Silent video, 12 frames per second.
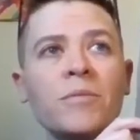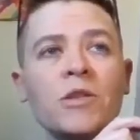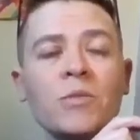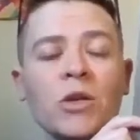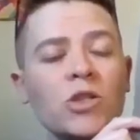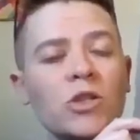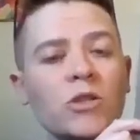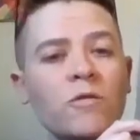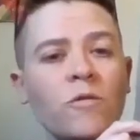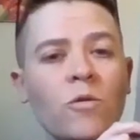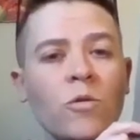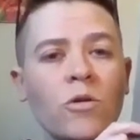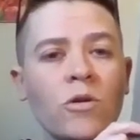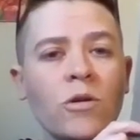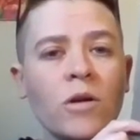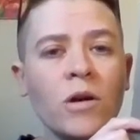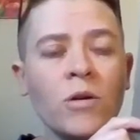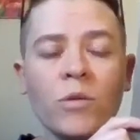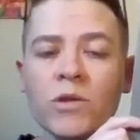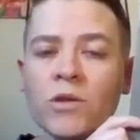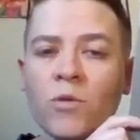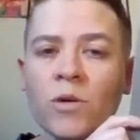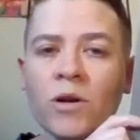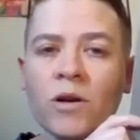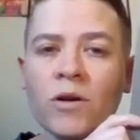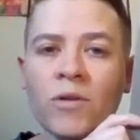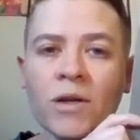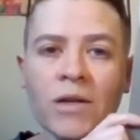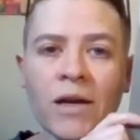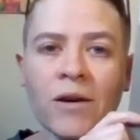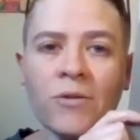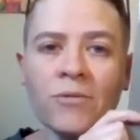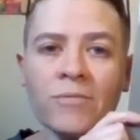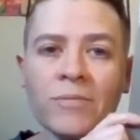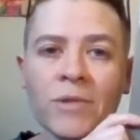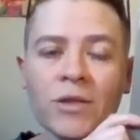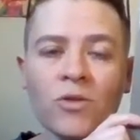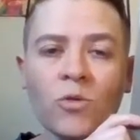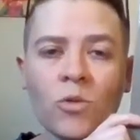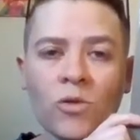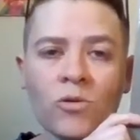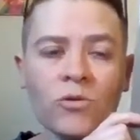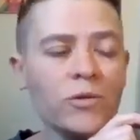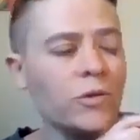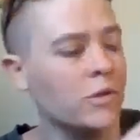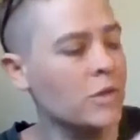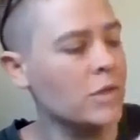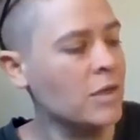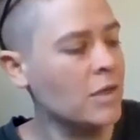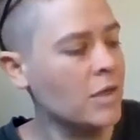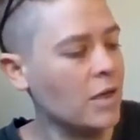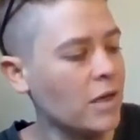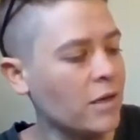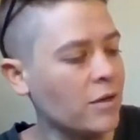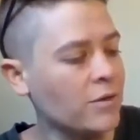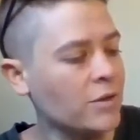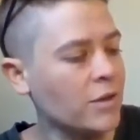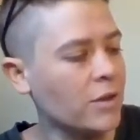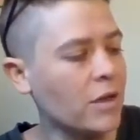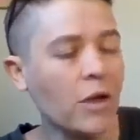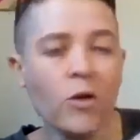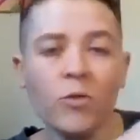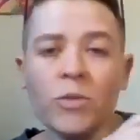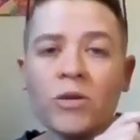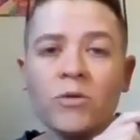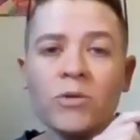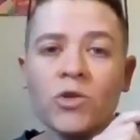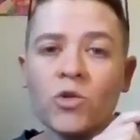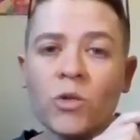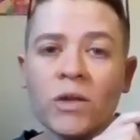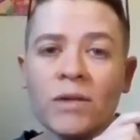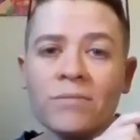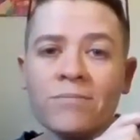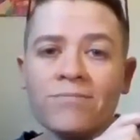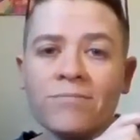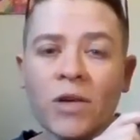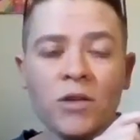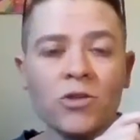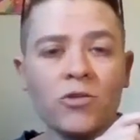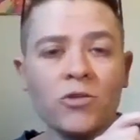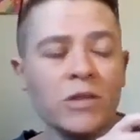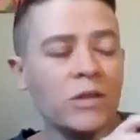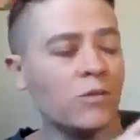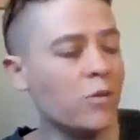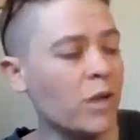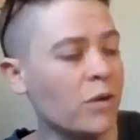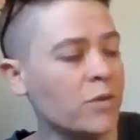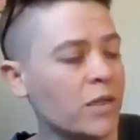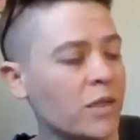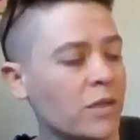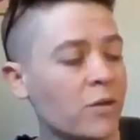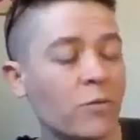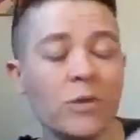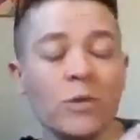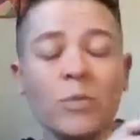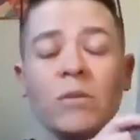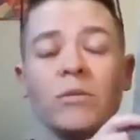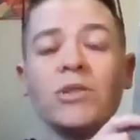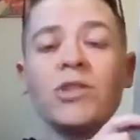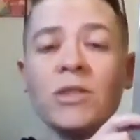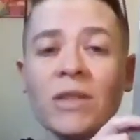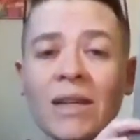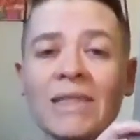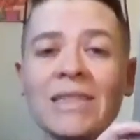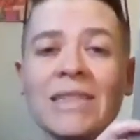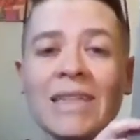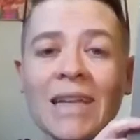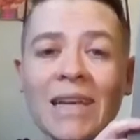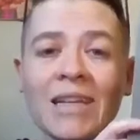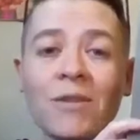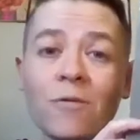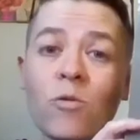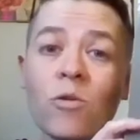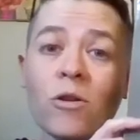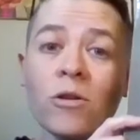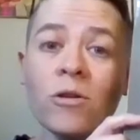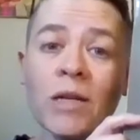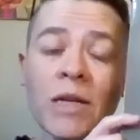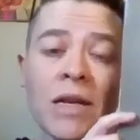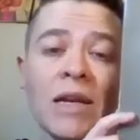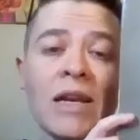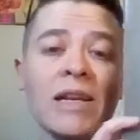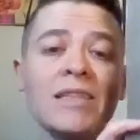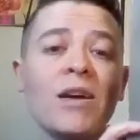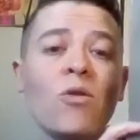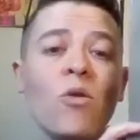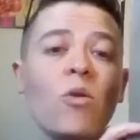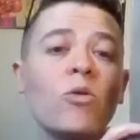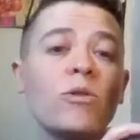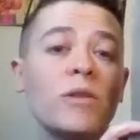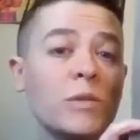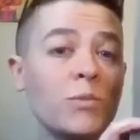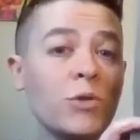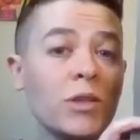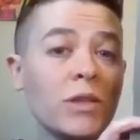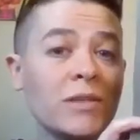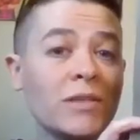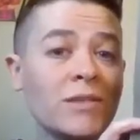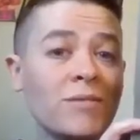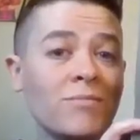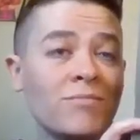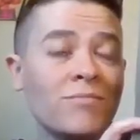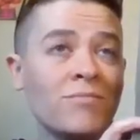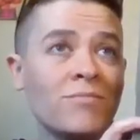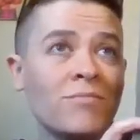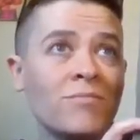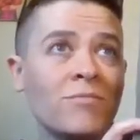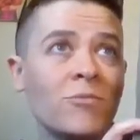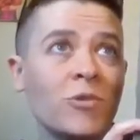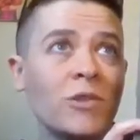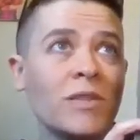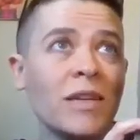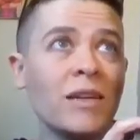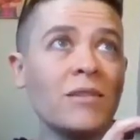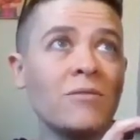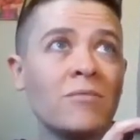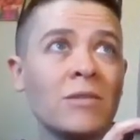Especially for what's going on right now in the world. And I hope that you enjoy it. I sure did when I was a kid. It was published in 1984. That's how old this book is. What is that?